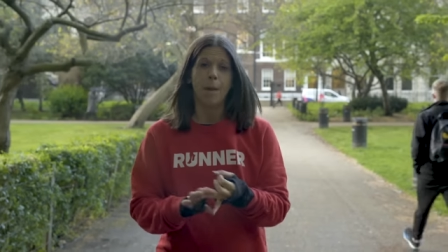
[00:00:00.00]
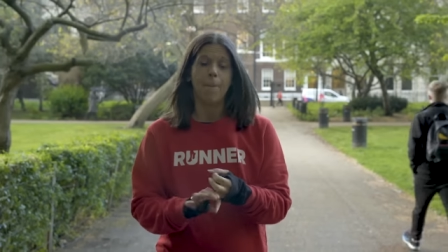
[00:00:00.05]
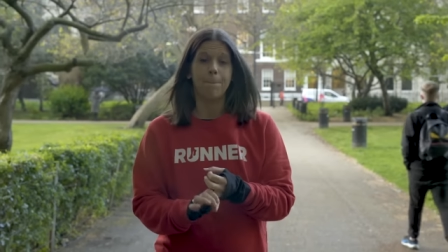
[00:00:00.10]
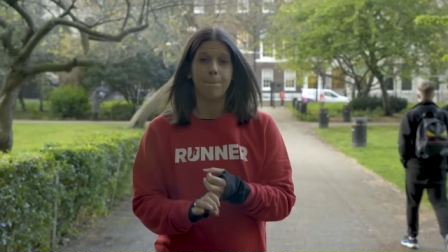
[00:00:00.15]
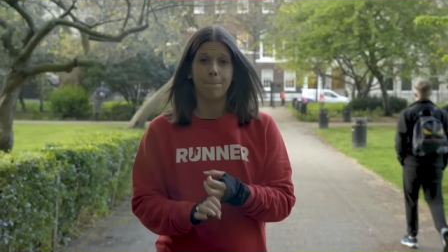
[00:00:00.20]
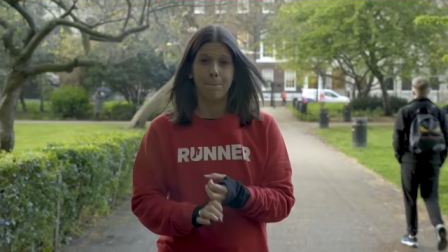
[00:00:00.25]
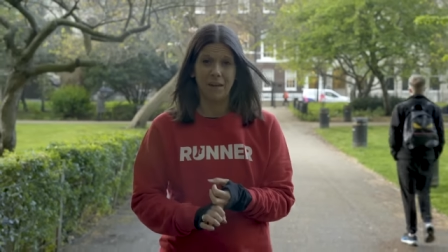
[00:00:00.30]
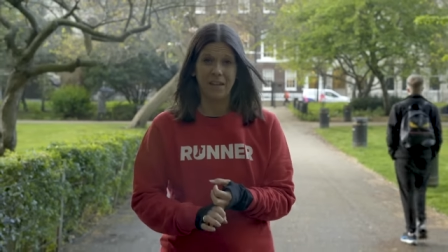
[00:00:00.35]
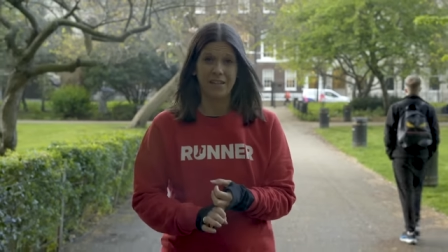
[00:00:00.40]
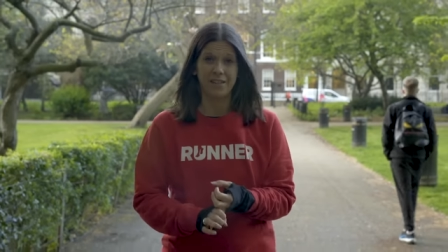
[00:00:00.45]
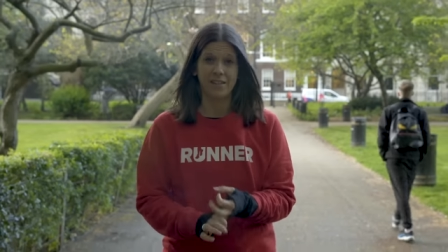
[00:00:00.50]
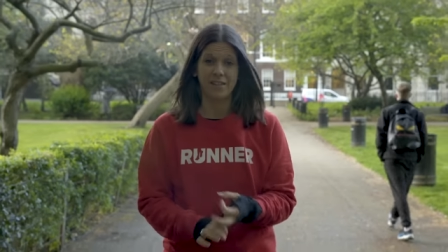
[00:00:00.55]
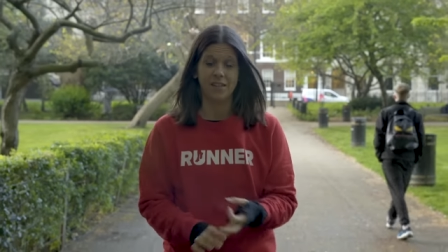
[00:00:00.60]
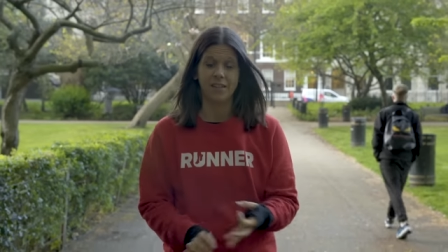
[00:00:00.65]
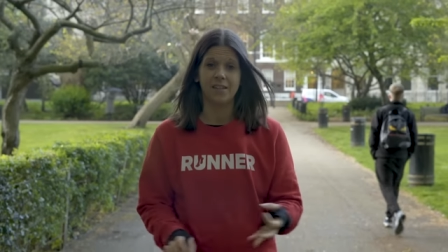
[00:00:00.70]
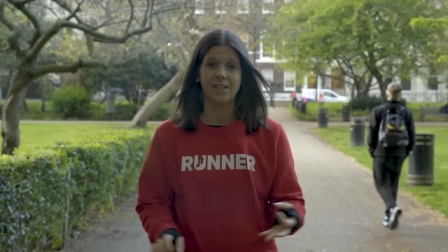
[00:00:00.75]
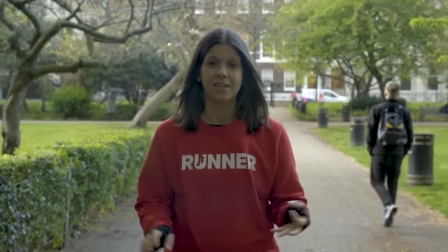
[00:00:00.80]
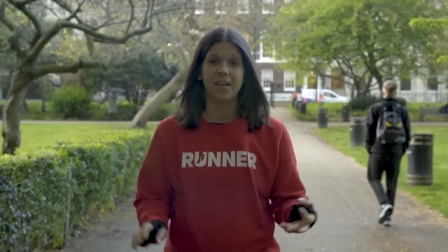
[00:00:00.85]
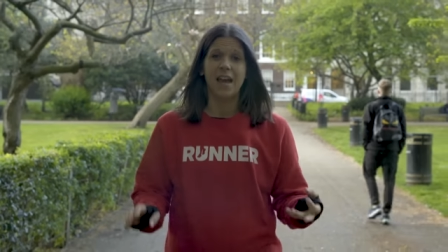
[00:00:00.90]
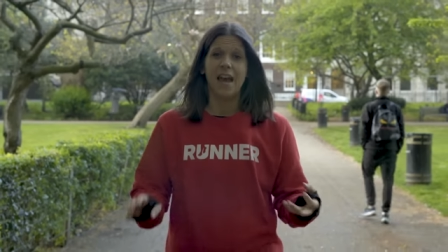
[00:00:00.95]
and
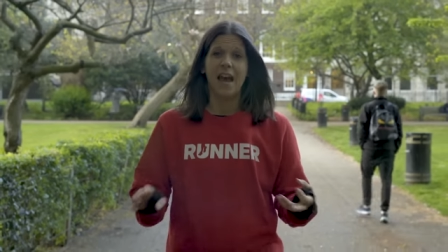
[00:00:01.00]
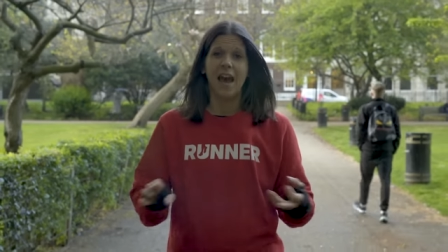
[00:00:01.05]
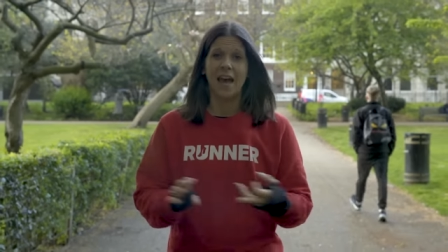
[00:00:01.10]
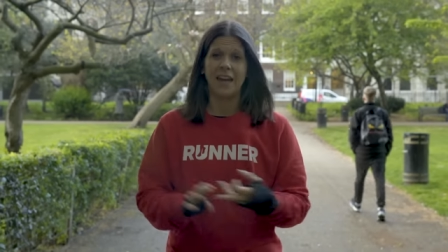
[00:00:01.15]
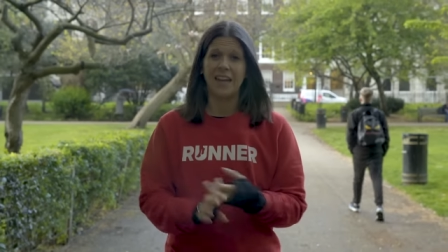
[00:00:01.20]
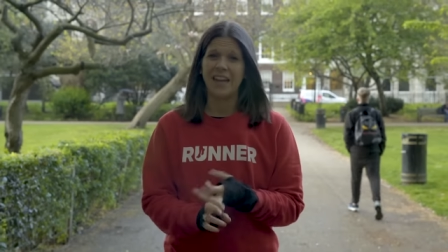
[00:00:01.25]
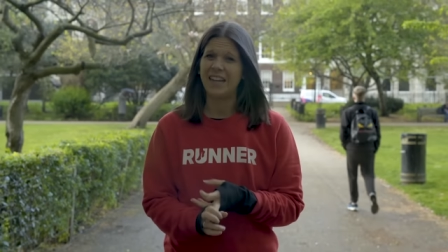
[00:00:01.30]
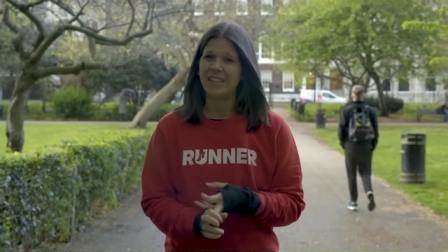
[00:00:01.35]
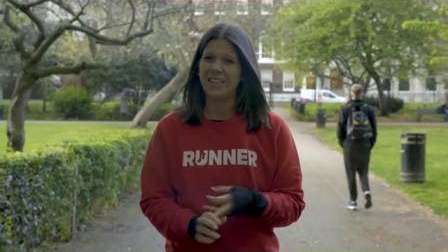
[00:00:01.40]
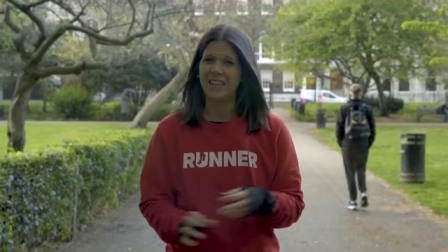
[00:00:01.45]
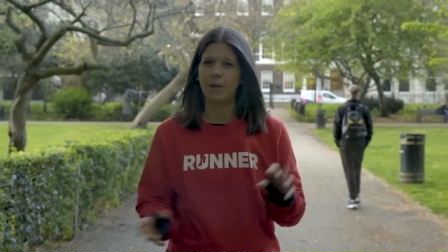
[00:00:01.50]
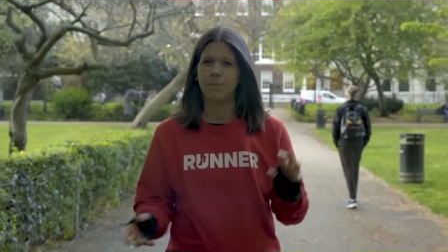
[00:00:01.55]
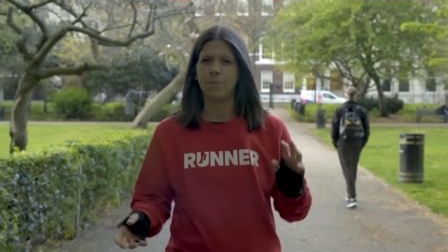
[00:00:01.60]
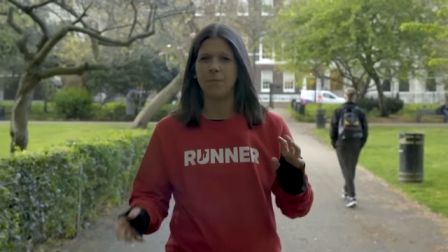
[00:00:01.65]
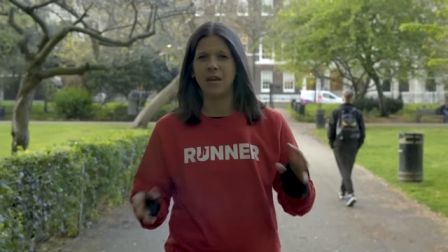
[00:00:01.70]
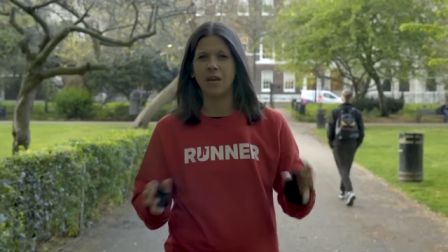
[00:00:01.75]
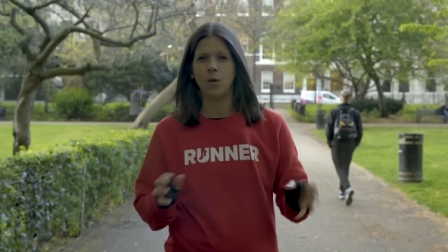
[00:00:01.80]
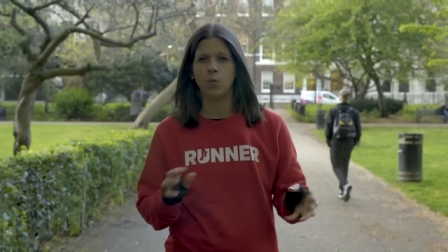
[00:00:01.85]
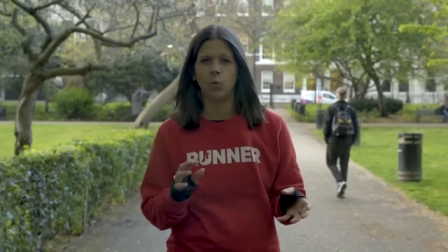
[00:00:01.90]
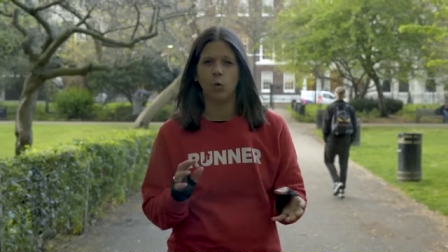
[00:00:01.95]
blisters and hitting a
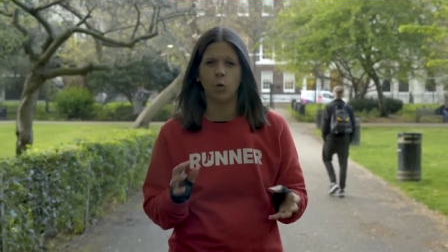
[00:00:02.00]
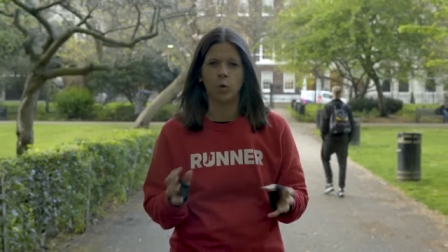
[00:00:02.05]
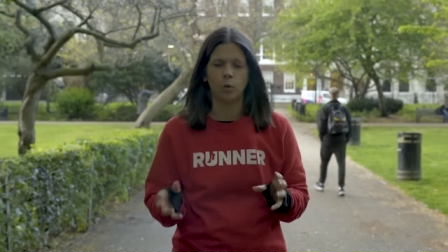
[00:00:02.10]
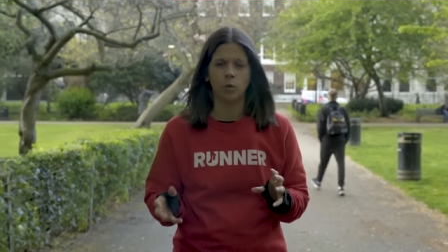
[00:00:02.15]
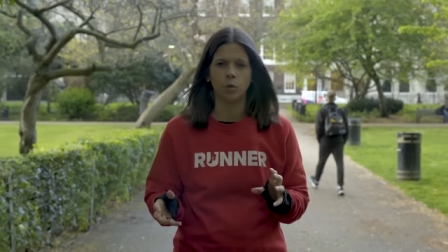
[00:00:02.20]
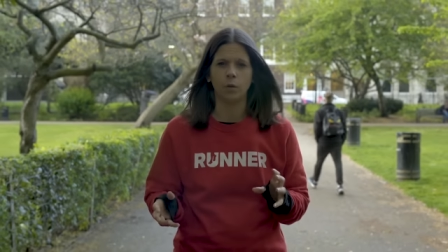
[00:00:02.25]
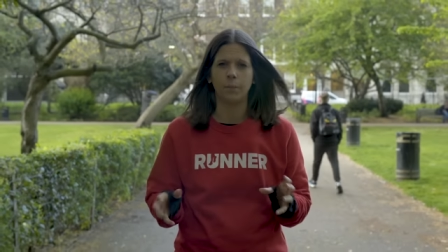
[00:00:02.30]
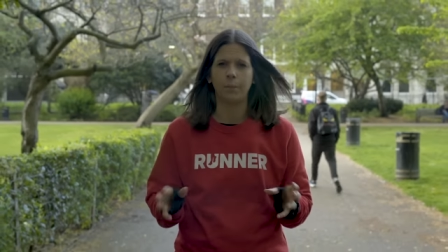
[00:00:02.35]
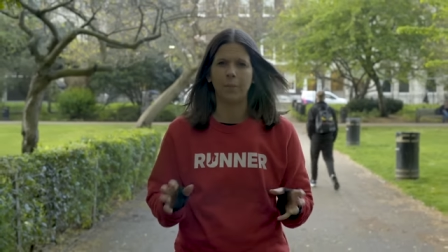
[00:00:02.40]
mini wall,